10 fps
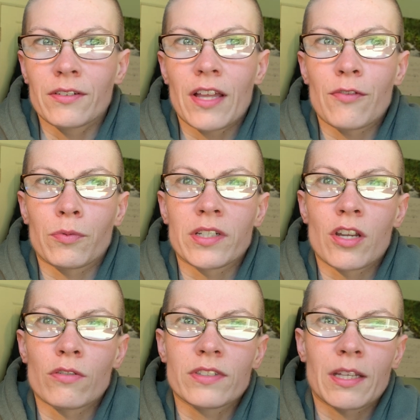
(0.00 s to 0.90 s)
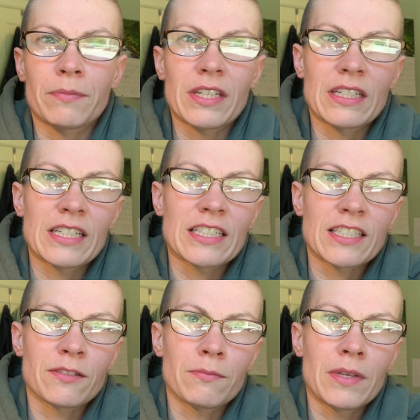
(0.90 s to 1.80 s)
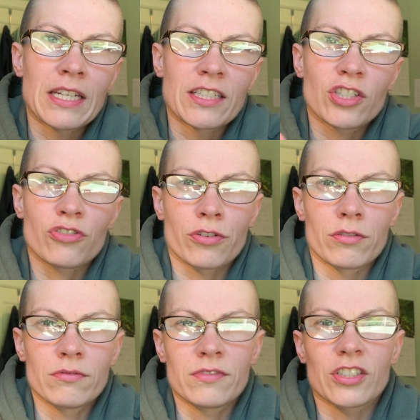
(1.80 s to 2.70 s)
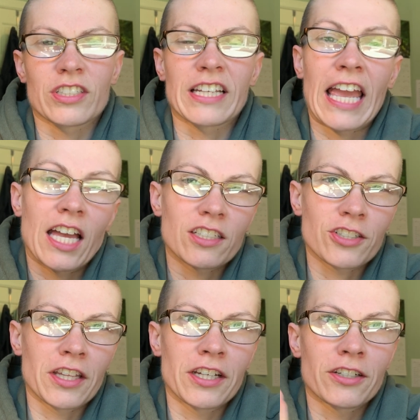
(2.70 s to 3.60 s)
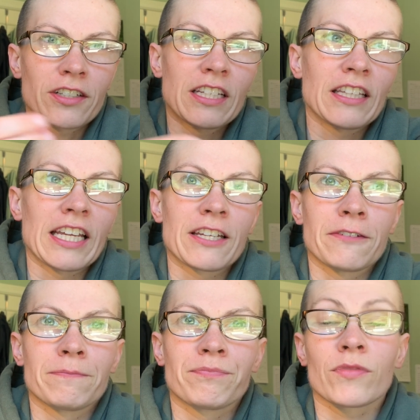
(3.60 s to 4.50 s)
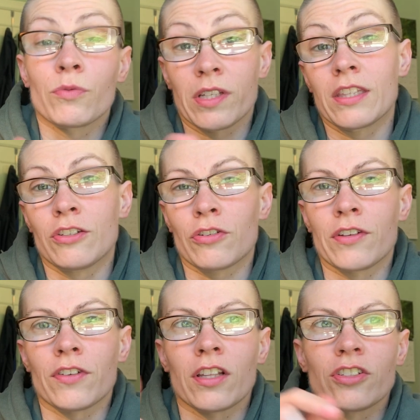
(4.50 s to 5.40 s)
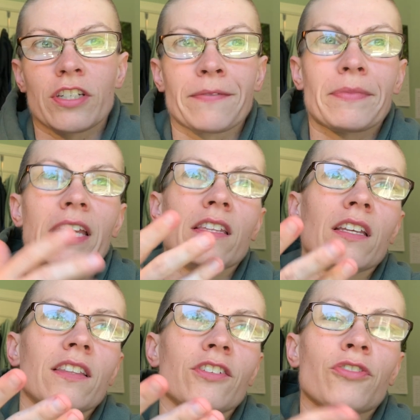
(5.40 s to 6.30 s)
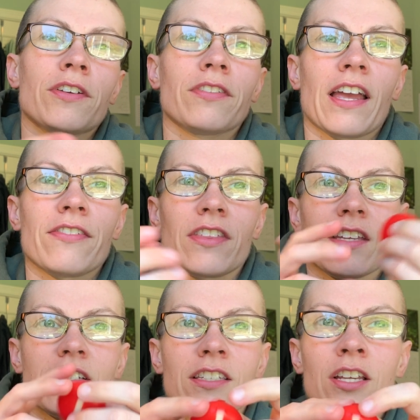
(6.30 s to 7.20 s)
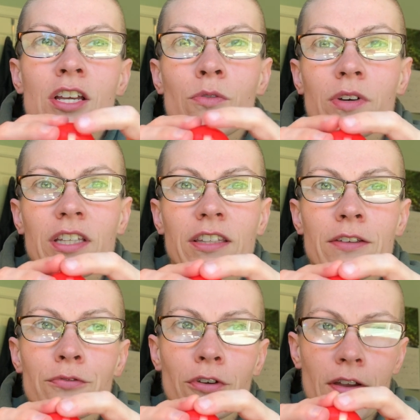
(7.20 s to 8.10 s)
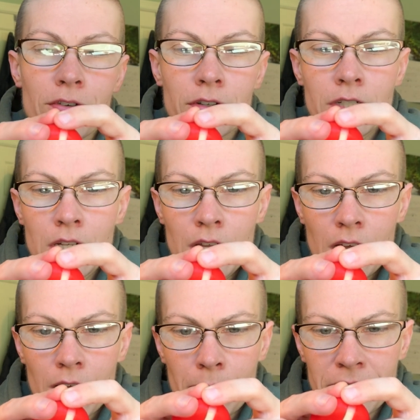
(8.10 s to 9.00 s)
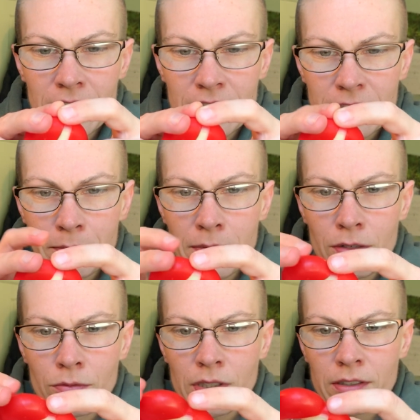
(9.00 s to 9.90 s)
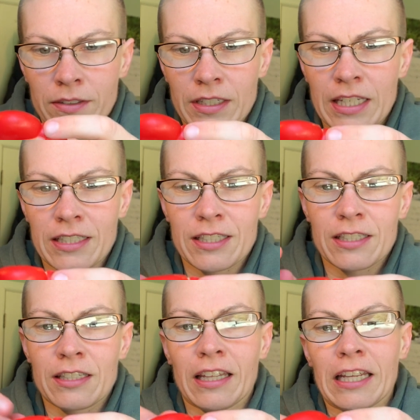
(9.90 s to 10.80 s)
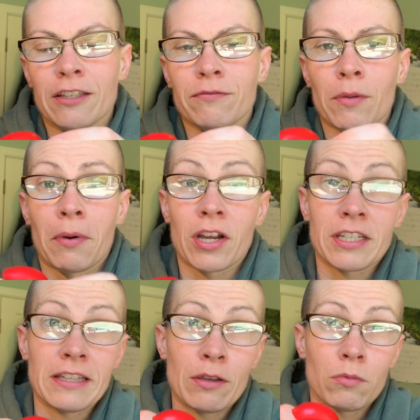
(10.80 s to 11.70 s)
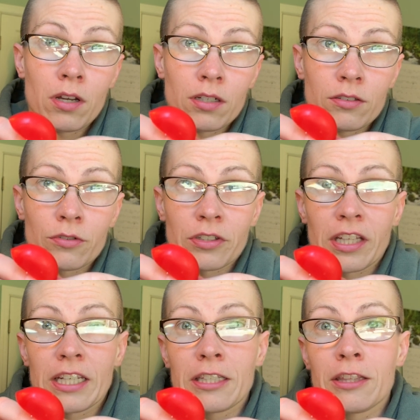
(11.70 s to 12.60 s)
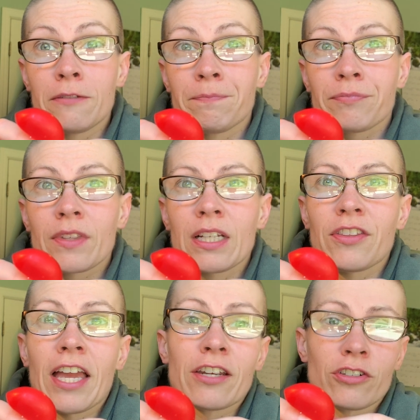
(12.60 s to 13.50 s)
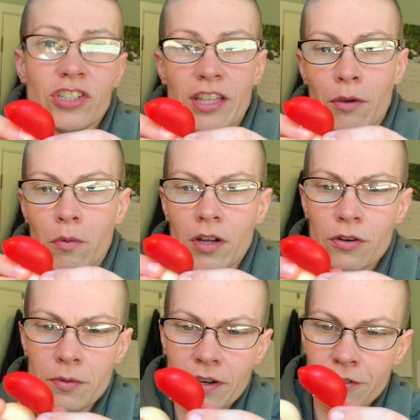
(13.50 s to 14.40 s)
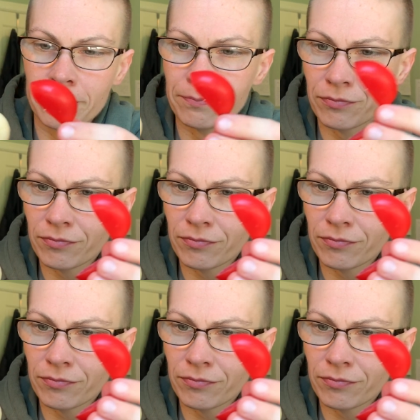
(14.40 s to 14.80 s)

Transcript: if one knows something, it doesn't mean it's true. There's a catch there and like with the tree of knowledge thing. And then the tree of life thing is one can live forever, uh, but that doesn't mean one gets like the body they want or like the energy they want or whatever.